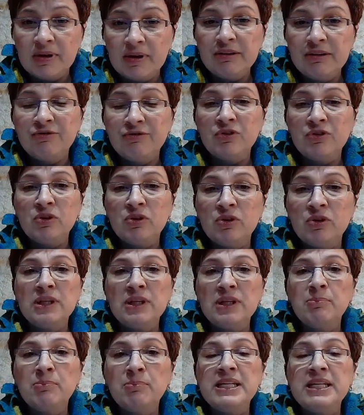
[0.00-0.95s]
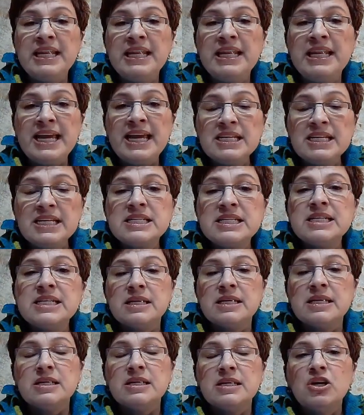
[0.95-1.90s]
If you're
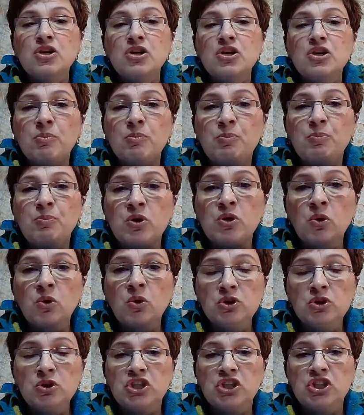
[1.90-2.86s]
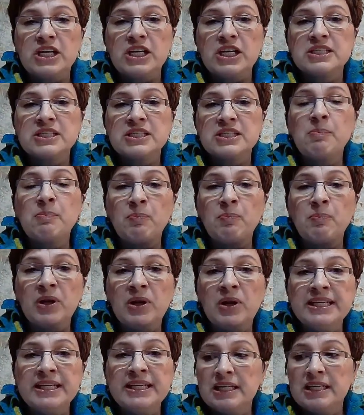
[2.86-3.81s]
laminating your project
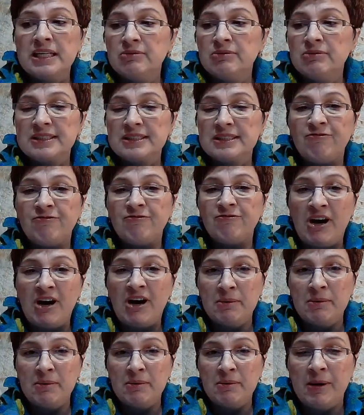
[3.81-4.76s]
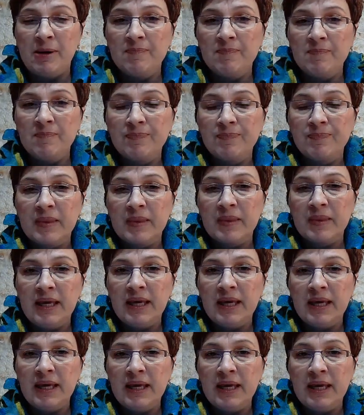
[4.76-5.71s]
completely with fiber,
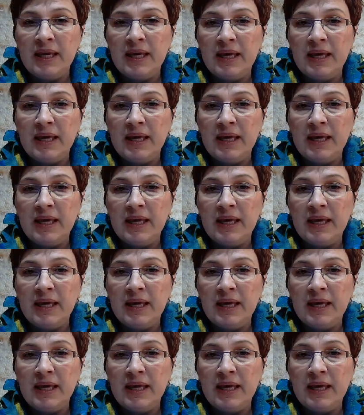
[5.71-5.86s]
okay,